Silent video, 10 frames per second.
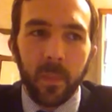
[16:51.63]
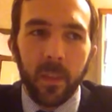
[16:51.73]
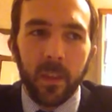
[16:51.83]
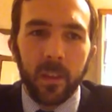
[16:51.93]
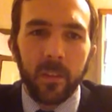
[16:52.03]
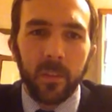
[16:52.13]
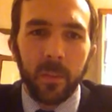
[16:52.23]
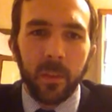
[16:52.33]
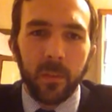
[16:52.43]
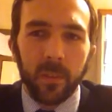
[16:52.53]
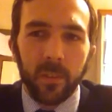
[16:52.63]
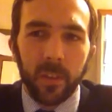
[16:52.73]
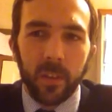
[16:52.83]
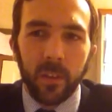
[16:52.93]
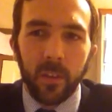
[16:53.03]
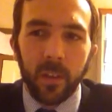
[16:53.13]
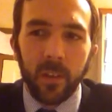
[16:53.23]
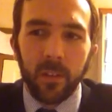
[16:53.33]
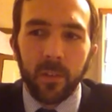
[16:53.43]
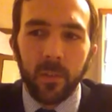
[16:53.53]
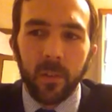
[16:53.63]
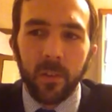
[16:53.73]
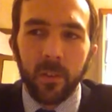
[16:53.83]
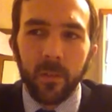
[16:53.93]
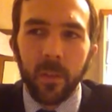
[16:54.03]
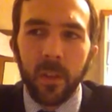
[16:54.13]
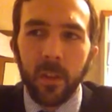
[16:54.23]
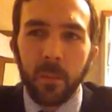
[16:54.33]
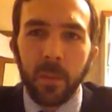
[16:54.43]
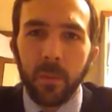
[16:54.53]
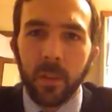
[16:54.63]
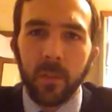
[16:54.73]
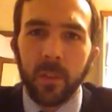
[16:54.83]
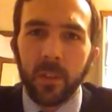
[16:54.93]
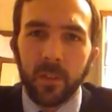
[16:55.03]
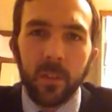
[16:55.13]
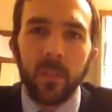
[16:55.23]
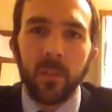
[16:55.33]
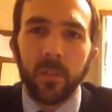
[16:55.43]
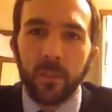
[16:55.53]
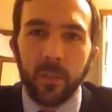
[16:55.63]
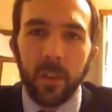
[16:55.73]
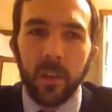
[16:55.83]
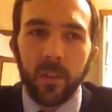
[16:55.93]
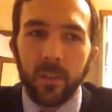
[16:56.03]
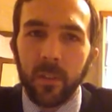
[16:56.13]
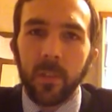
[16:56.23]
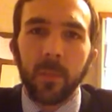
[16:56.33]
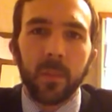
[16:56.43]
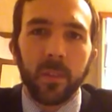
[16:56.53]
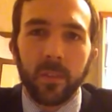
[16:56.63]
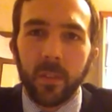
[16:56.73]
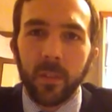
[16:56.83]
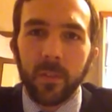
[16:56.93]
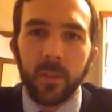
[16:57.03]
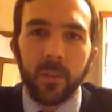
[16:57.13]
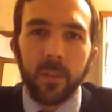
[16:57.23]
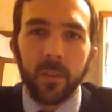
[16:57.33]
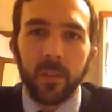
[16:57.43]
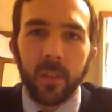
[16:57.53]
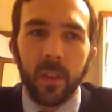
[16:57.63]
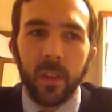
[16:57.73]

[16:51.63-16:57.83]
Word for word: And it just makes me sick, I hear stories of people giving these huge checks to these buildings called churches,